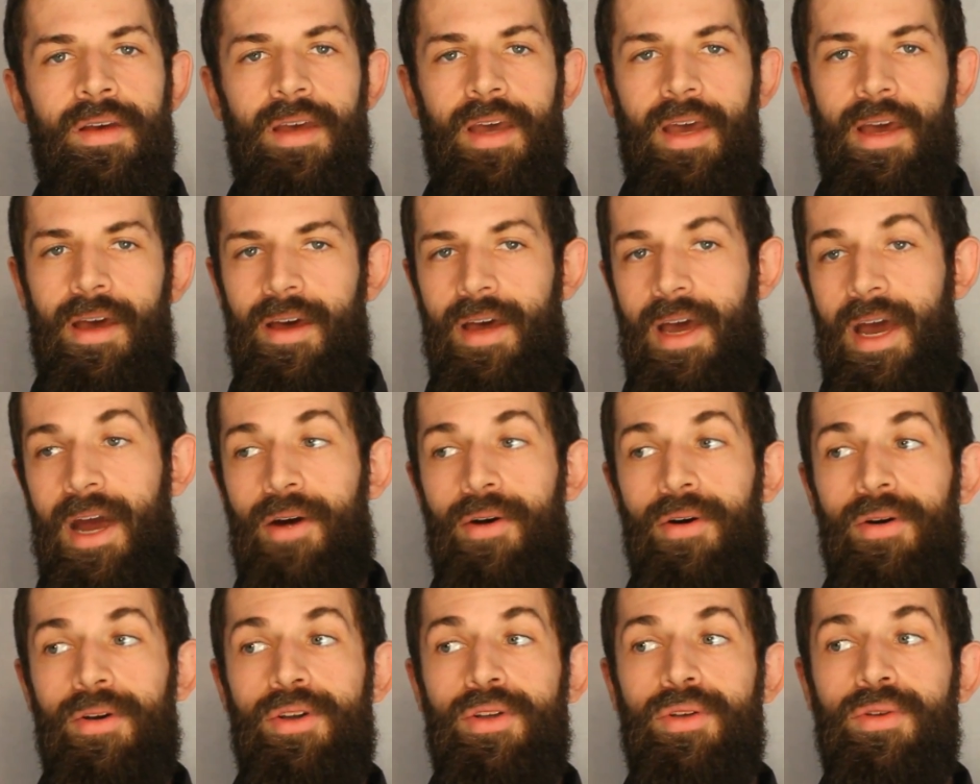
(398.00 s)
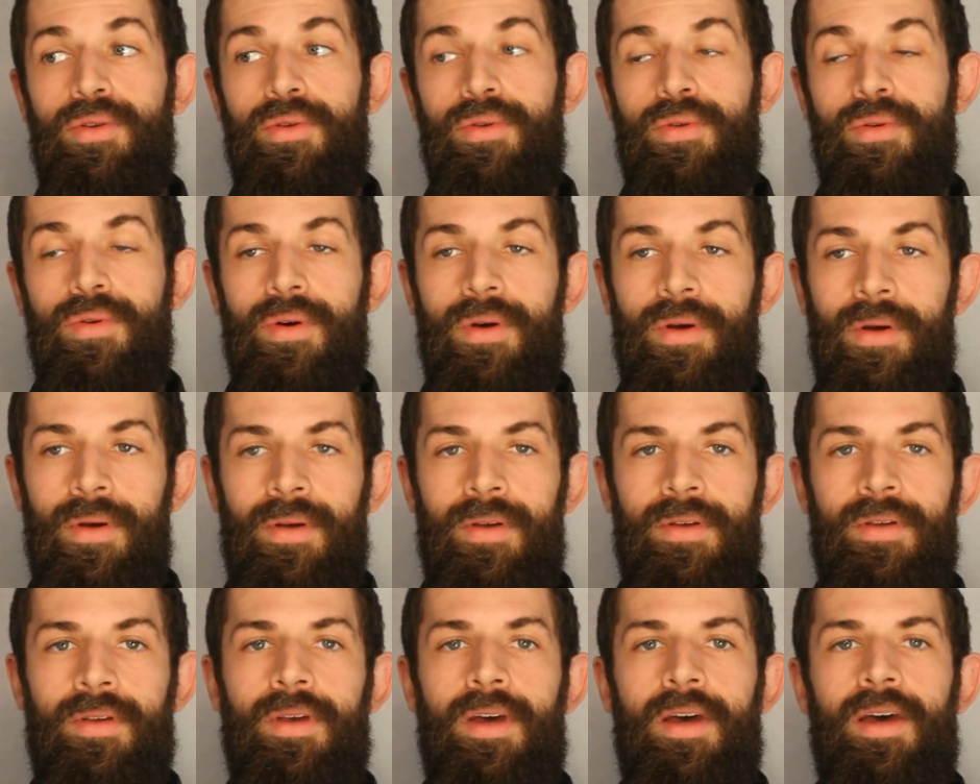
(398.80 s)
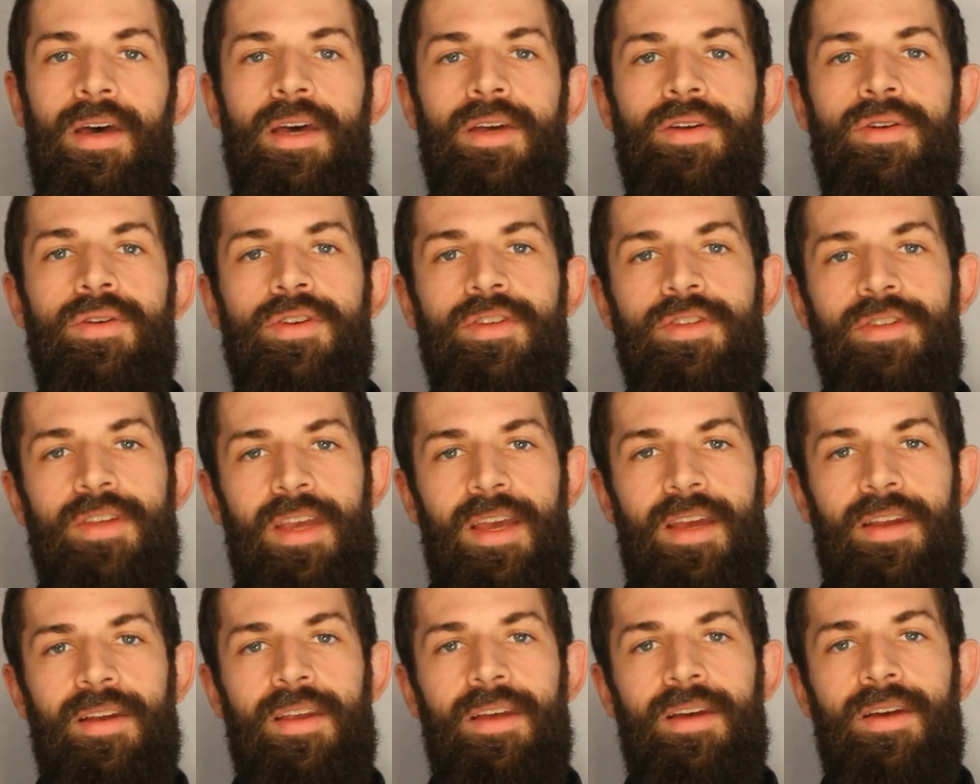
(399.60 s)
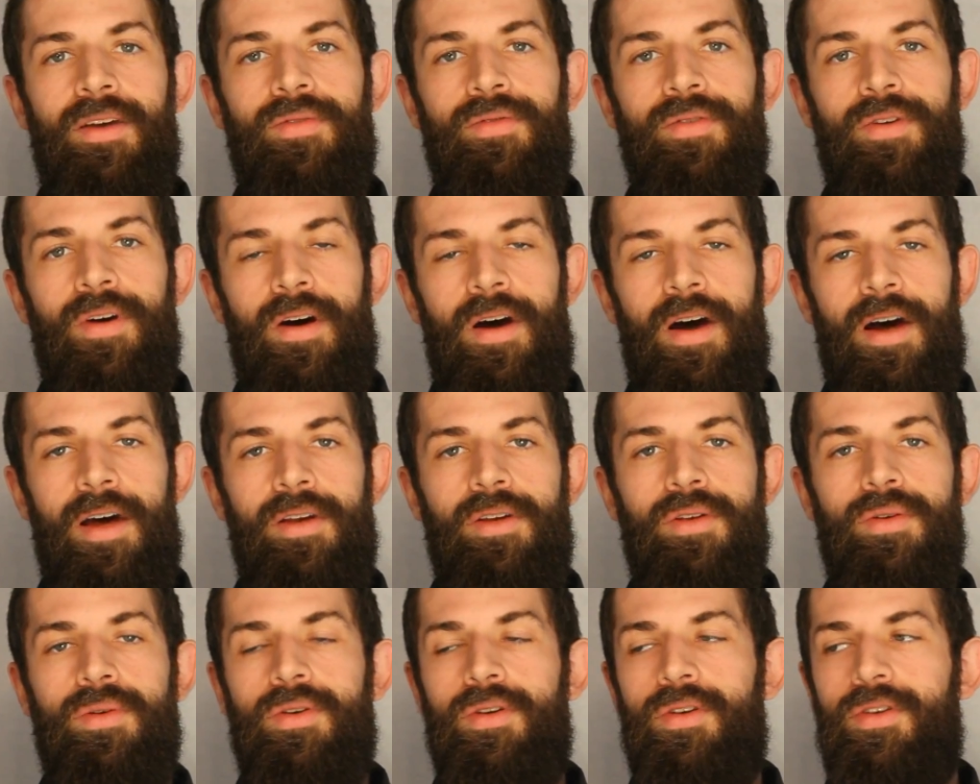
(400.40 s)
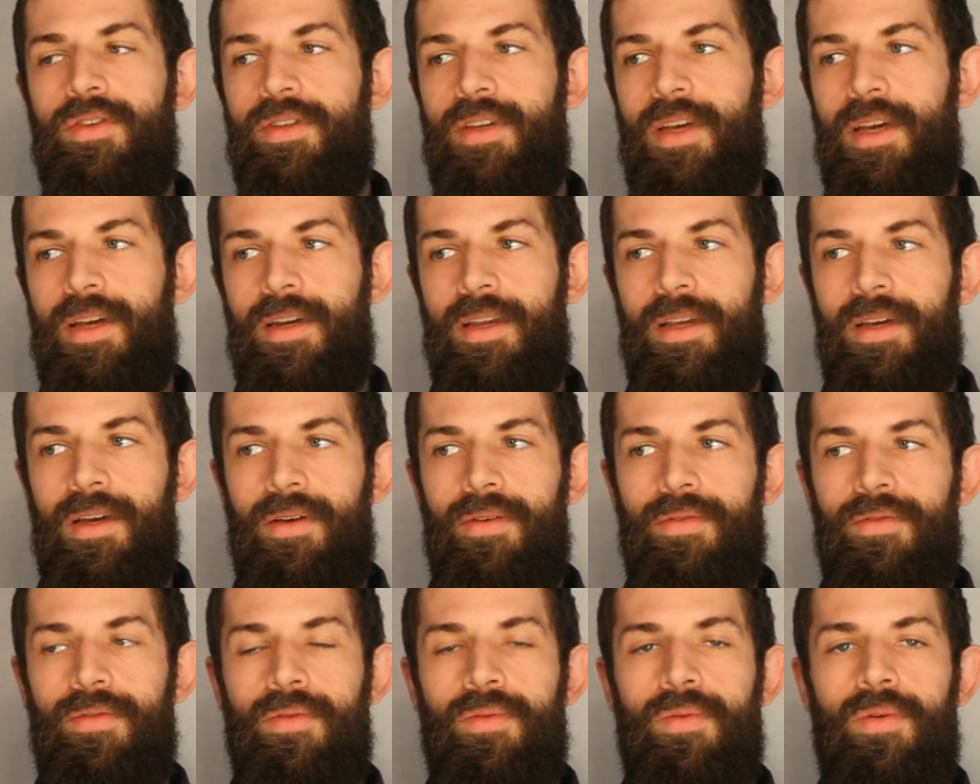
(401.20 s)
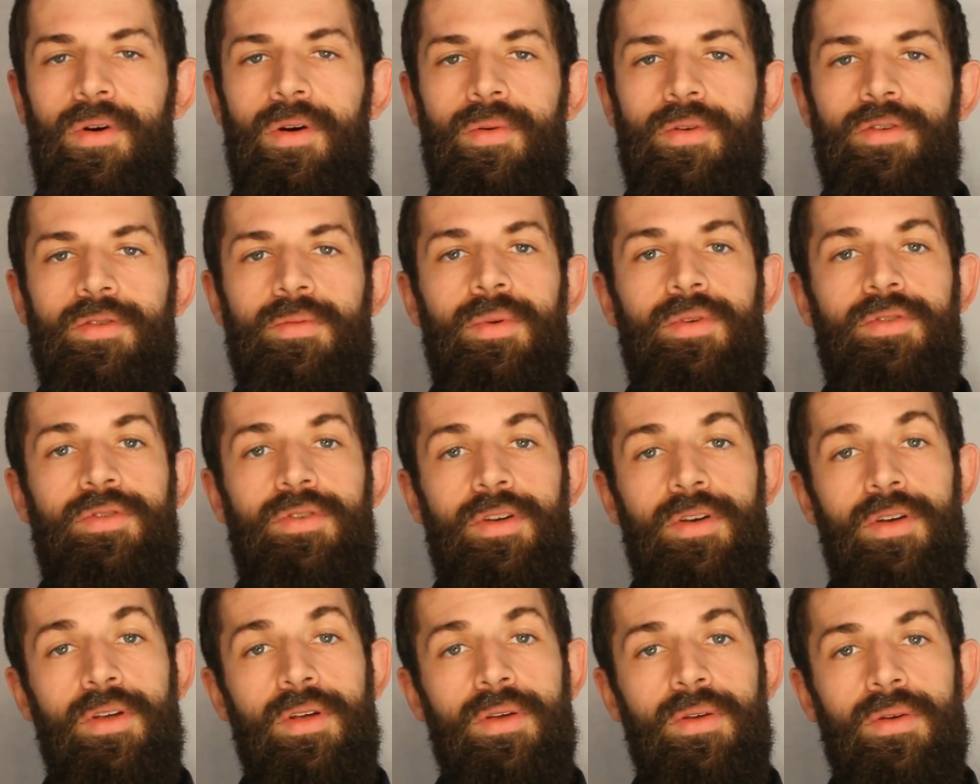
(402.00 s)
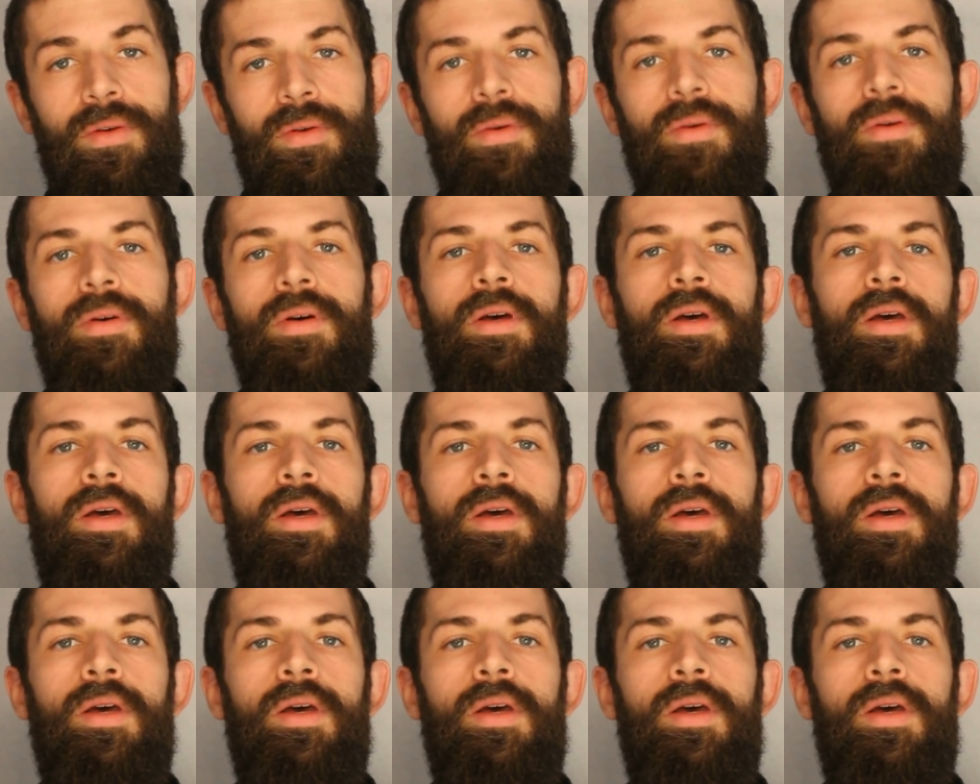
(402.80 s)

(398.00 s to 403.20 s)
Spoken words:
our new understanding of God, new understanding of what we're supposed to do.